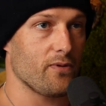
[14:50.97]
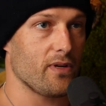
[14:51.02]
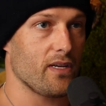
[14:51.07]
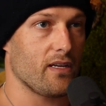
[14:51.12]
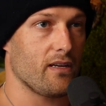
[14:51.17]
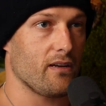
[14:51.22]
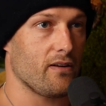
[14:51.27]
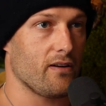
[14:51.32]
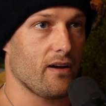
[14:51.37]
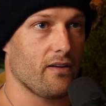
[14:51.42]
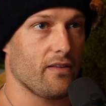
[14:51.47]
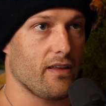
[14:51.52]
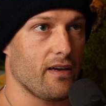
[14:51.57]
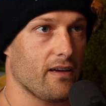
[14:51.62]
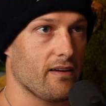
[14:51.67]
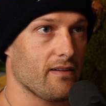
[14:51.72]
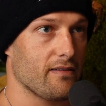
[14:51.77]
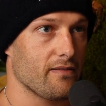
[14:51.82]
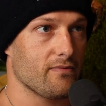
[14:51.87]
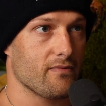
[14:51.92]
weed around
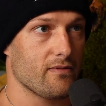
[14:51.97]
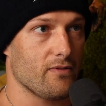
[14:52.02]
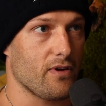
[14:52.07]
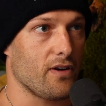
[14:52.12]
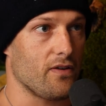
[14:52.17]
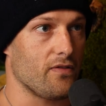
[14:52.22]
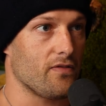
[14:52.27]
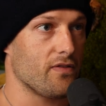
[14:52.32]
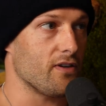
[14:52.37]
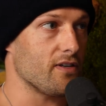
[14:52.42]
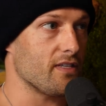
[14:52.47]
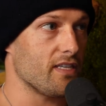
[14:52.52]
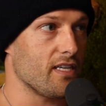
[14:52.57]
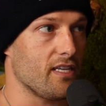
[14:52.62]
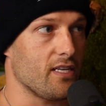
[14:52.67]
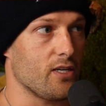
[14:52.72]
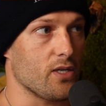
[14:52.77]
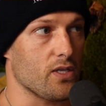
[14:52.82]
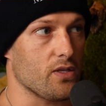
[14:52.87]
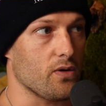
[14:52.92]
like 12,
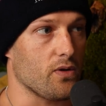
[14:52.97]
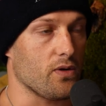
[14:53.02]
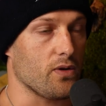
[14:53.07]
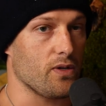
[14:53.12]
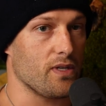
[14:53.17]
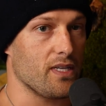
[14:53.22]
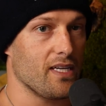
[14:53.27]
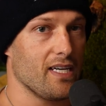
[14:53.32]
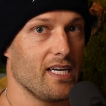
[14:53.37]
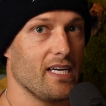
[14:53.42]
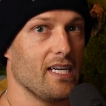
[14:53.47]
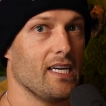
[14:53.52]
13 years old.